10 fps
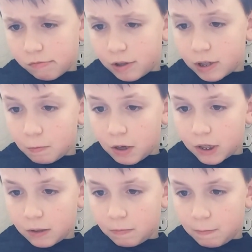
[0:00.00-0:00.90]
this
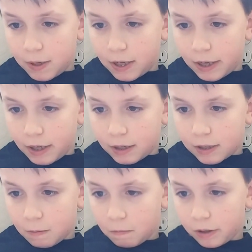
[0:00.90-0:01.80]
must be a
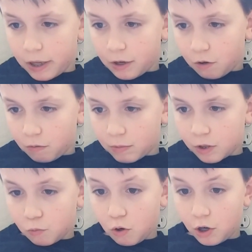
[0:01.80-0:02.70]
simply
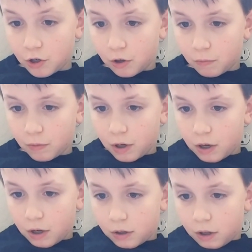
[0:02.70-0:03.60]
enormous wardrobe,
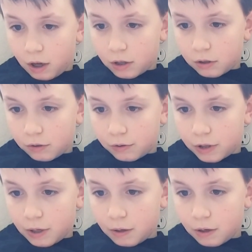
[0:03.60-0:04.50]
thought
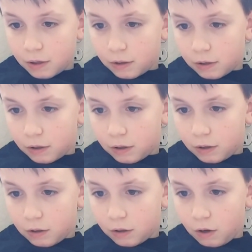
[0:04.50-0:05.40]
Lucy,
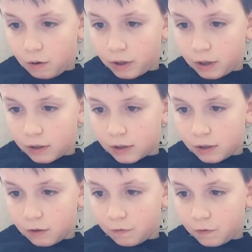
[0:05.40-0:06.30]
going
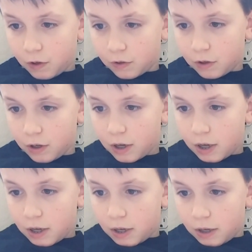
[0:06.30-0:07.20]
still further
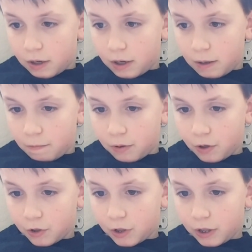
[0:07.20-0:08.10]
in and
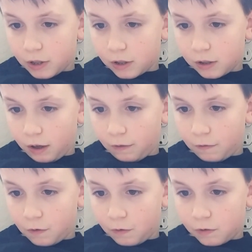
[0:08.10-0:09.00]
pushing the
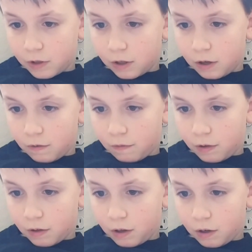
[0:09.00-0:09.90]
soft folds of
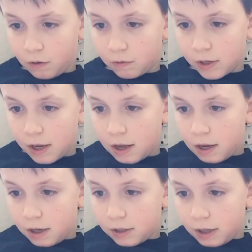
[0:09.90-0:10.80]
the coats
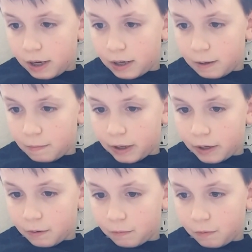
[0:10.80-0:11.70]
aside and
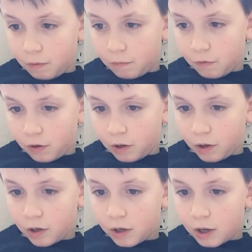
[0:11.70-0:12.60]
making room for
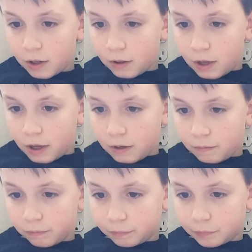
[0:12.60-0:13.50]
her.
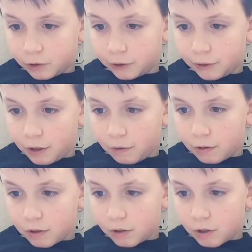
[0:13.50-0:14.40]
Then she
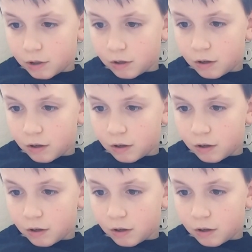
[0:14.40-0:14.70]
noticed